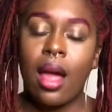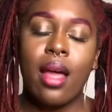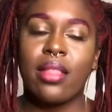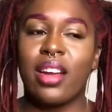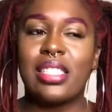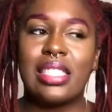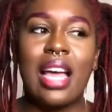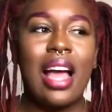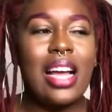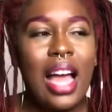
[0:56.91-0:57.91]
There's
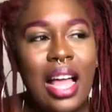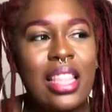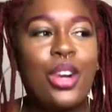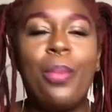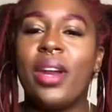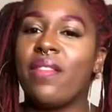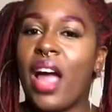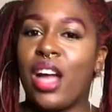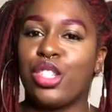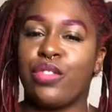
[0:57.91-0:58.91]
a little bit of
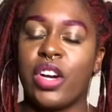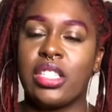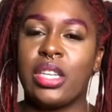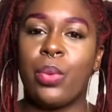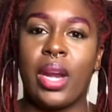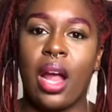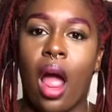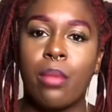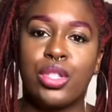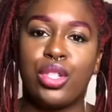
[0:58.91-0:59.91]
controversy when it
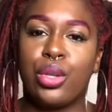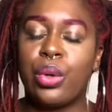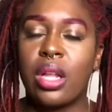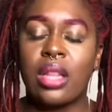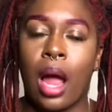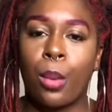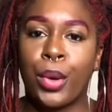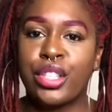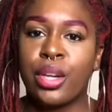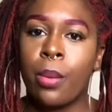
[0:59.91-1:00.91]
comes to lock
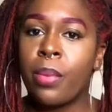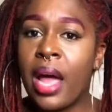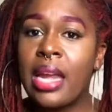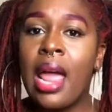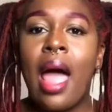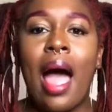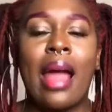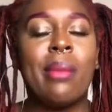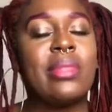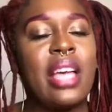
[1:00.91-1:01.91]
brushing, but I
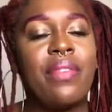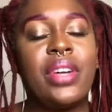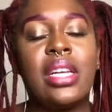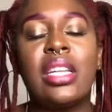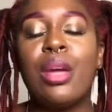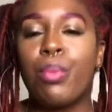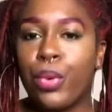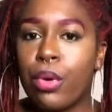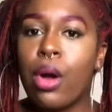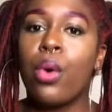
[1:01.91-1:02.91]
am definitely
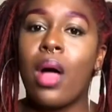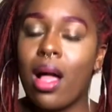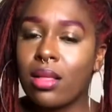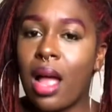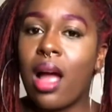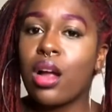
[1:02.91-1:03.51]
pro lock